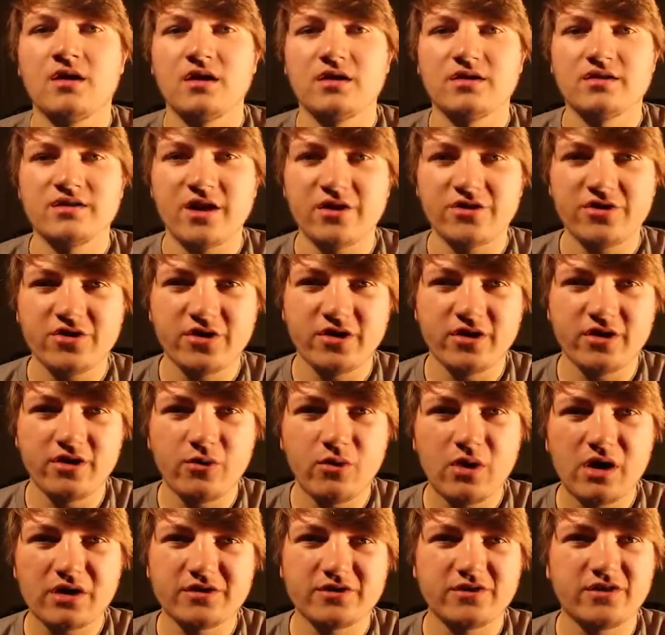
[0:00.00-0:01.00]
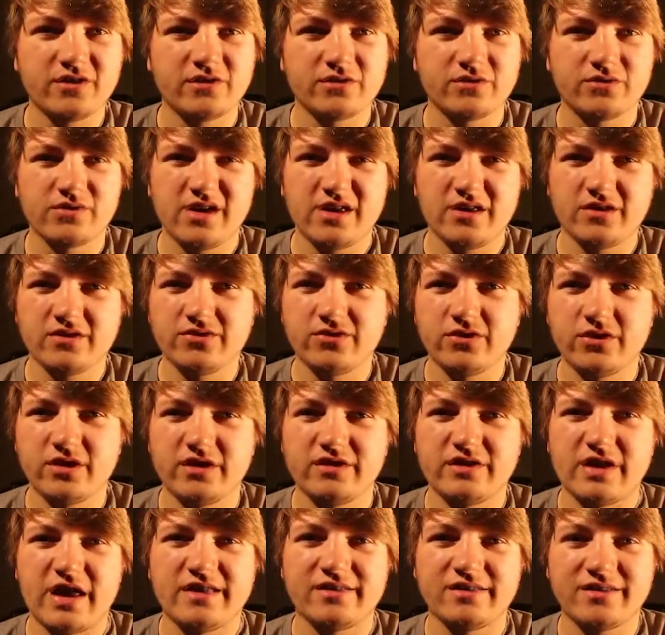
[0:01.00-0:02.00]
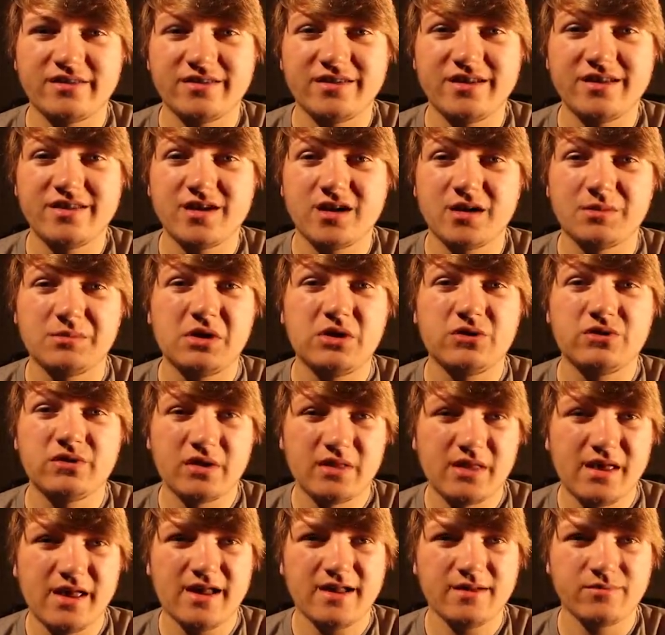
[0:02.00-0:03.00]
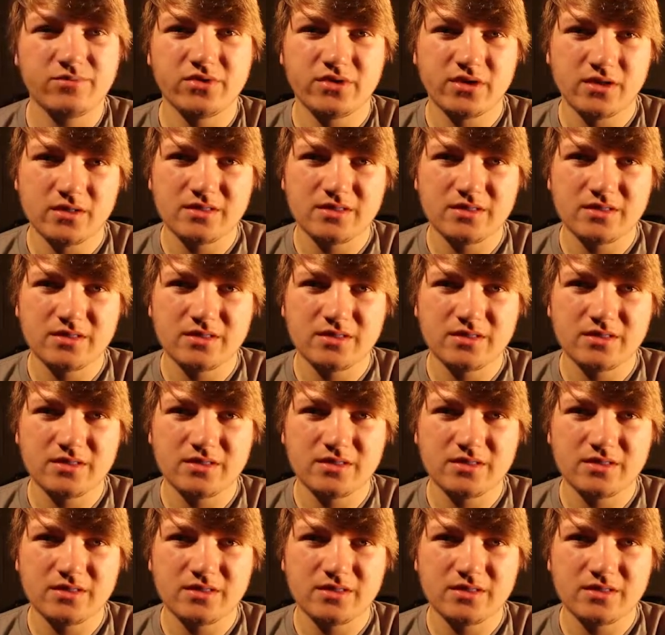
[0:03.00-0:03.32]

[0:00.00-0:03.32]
Now you're going to watch this race footage and see that I'm using the apron a